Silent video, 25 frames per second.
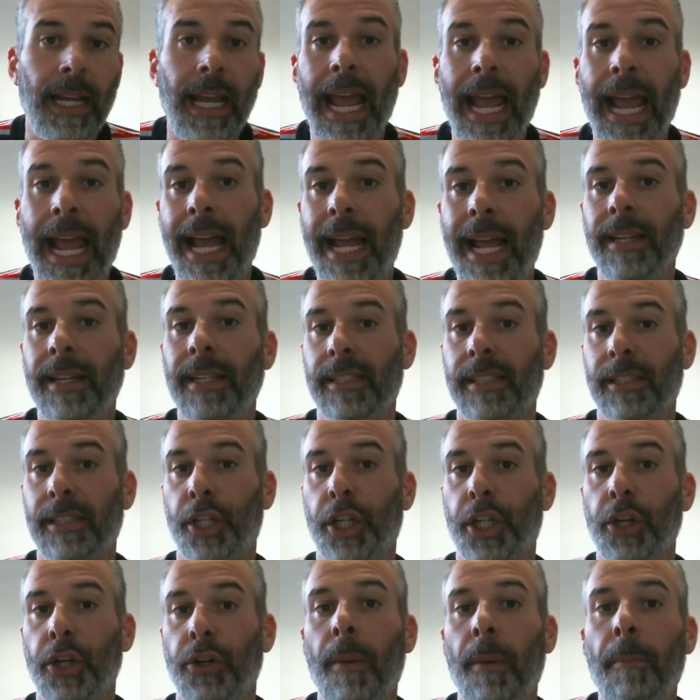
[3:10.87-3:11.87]
and
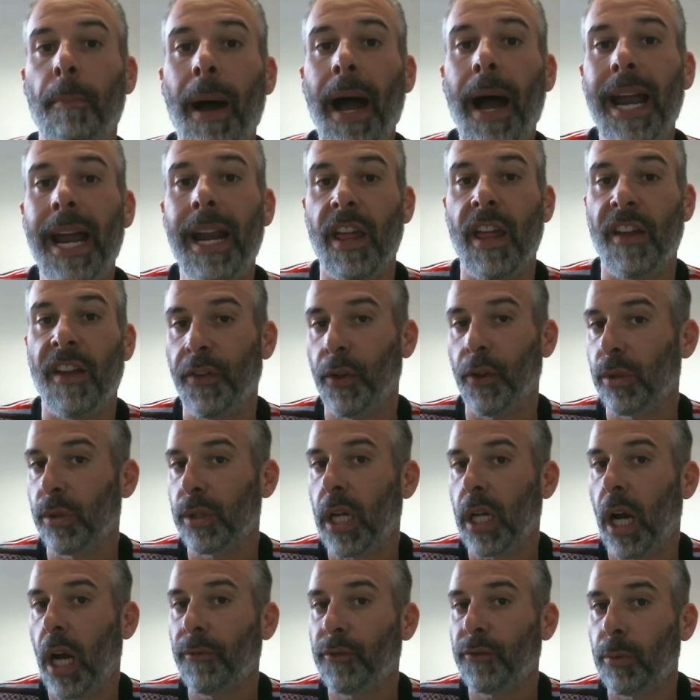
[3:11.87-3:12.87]
secure a buyer that feels
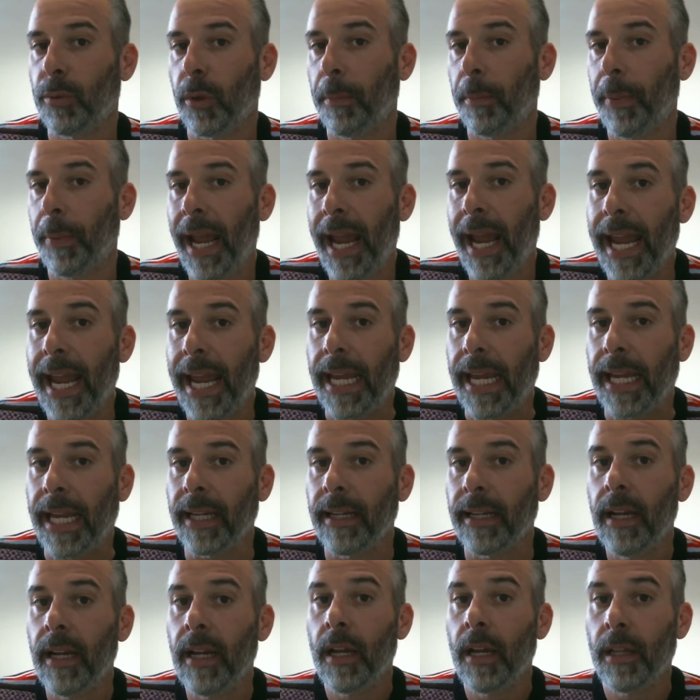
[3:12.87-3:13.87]
comfortable paying